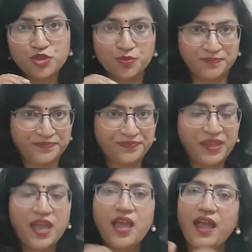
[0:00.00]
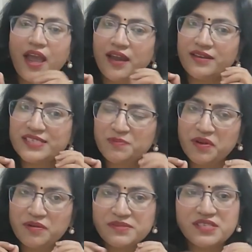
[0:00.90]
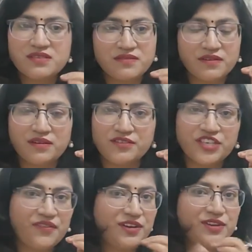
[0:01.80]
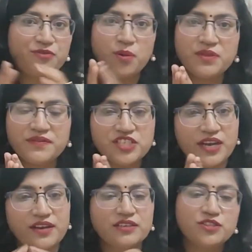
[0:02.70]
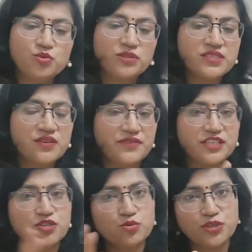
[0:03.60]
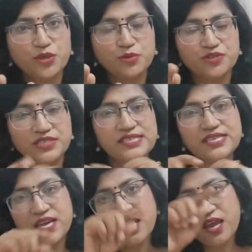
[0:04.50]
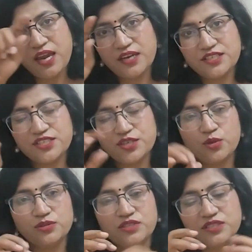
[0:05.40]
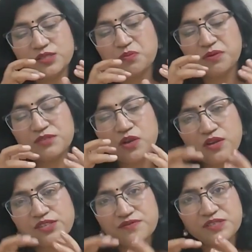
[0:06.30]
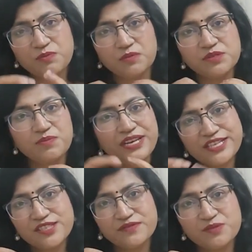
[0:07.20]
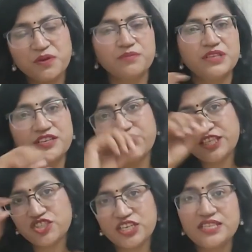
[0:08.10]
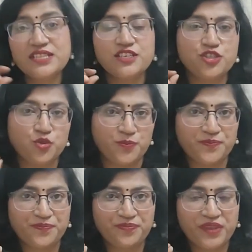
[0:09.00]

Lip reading: the tube, and sperms traveling from the vagina through the cervix, through the uterus, the sperms, lots of sperms, millions of sperm, they reach in the tube.